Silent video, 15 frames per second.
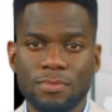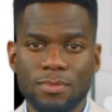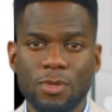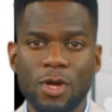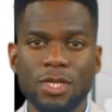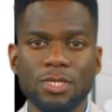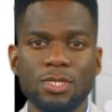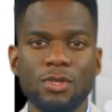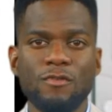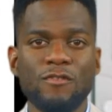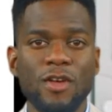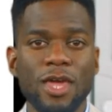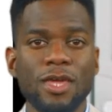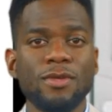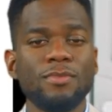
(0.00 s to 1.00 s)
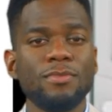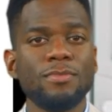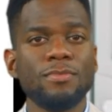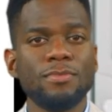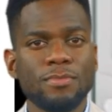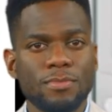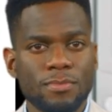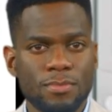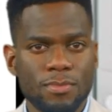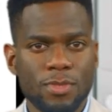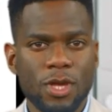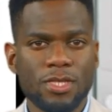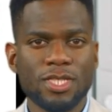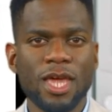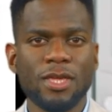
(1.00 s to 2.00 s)
Question five.
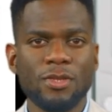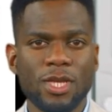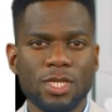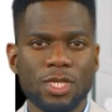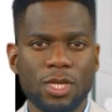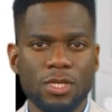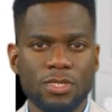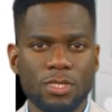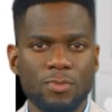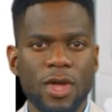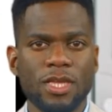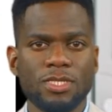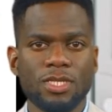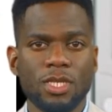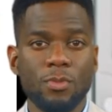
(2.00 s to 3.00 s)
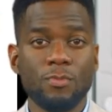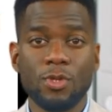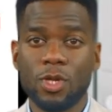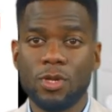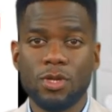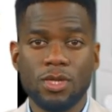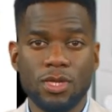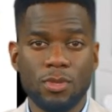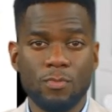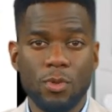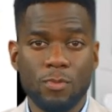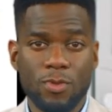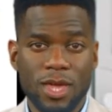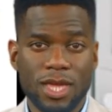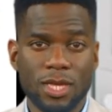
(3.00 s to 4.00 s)
A technician inspects a computer that
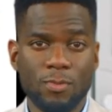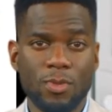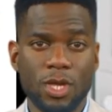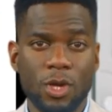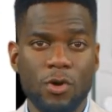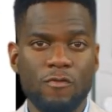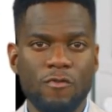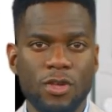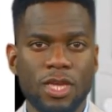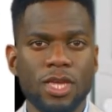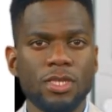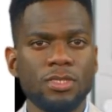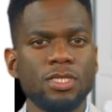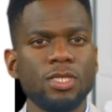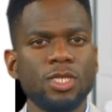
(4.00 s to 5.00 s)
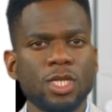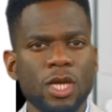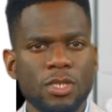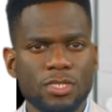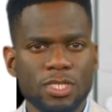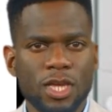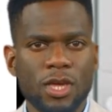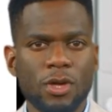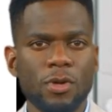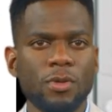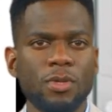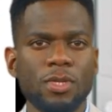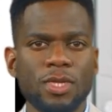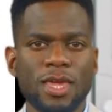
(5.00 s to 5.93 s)
repeatedly overheats and shuts down.